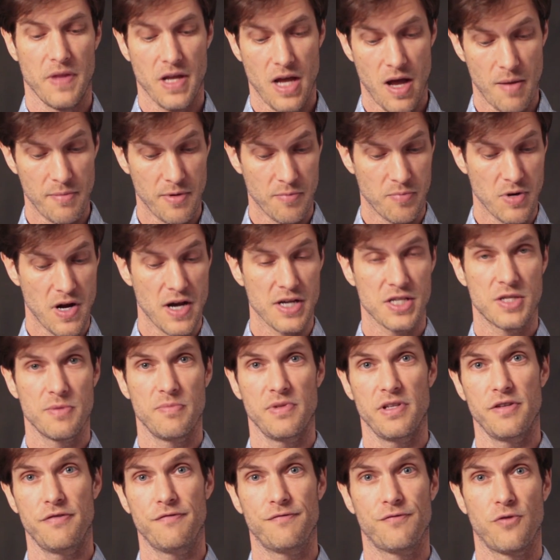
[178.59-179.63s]
I'm
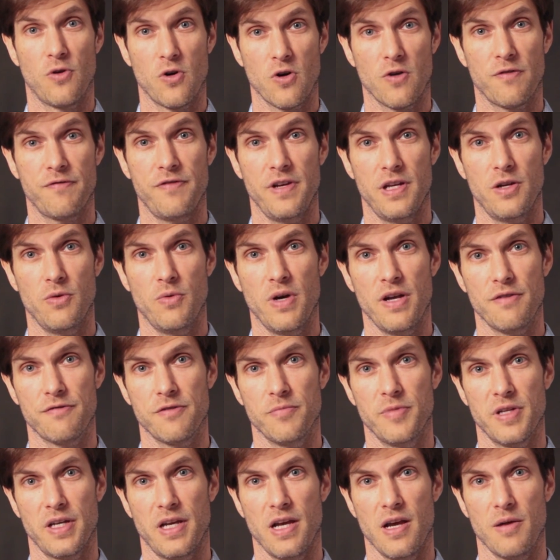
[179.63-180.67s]
approximately 4 feet away
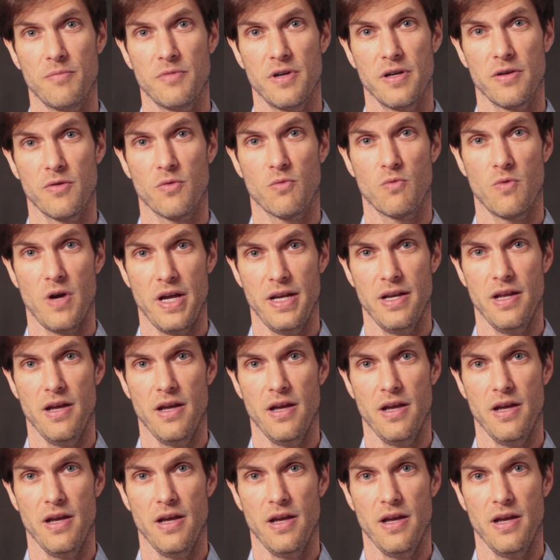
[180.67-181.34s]
from the camera right